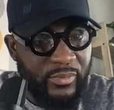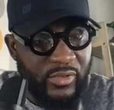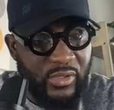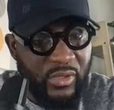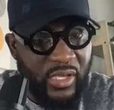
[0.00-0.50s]

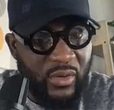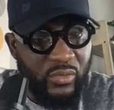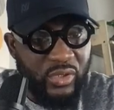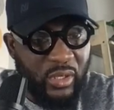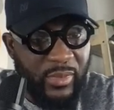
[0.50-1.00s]
So yeah, we'll
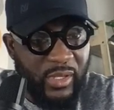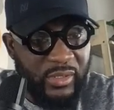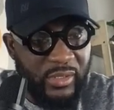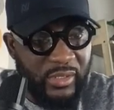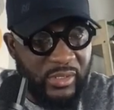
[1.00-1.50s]
talk
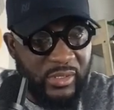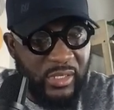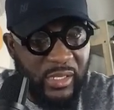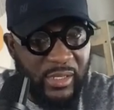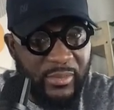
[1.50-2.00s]
about this
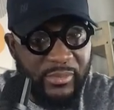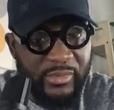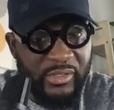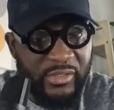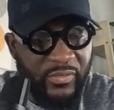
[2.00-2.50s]

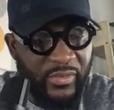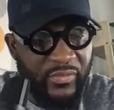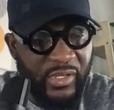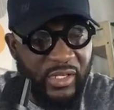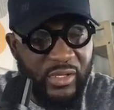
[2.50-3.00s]
in a different
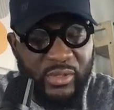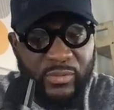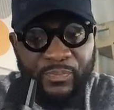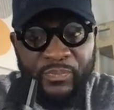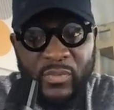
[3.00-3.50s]
video.